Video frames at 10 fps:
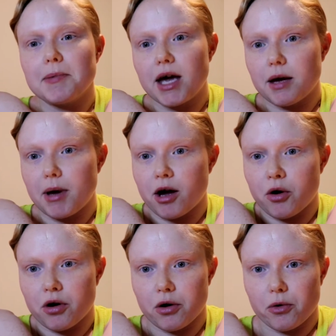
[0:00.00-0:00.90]
came
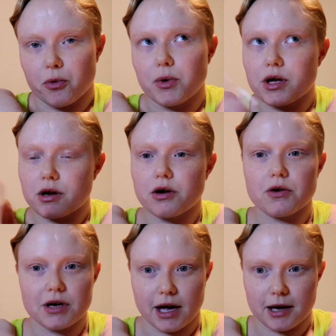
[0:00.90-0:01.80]
out a week ago
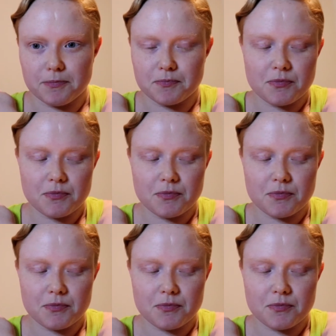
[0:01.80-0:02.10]
today.